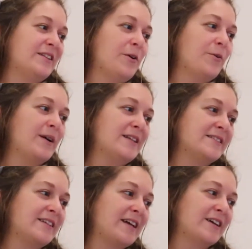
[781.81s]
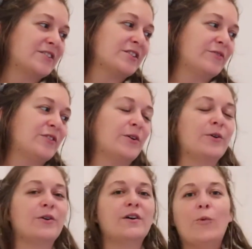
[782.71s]
you're really scared of
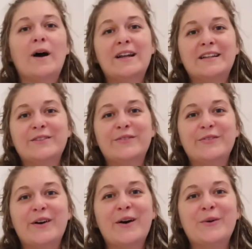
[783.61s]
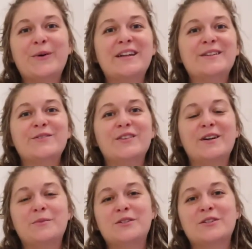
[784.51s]
the what if the
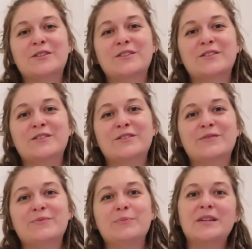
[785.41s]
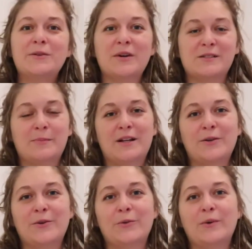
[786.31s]
option B was
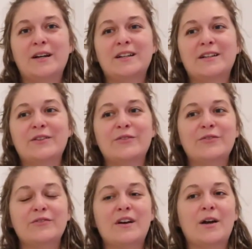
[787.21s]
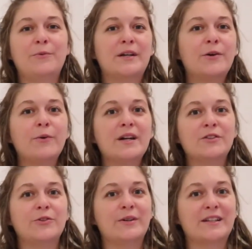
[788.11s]
better, what if I regret
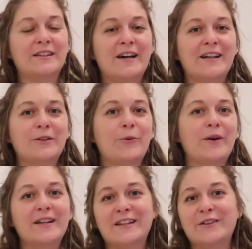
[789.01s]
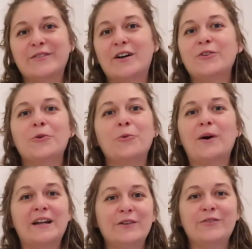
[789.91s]
doing that, what if, all the
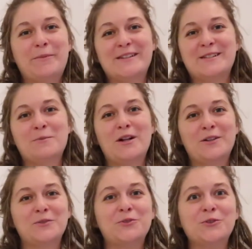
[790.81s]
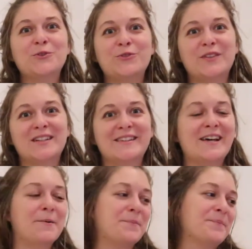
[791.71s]
what if possible, you feel
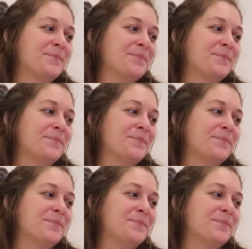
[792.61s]
them.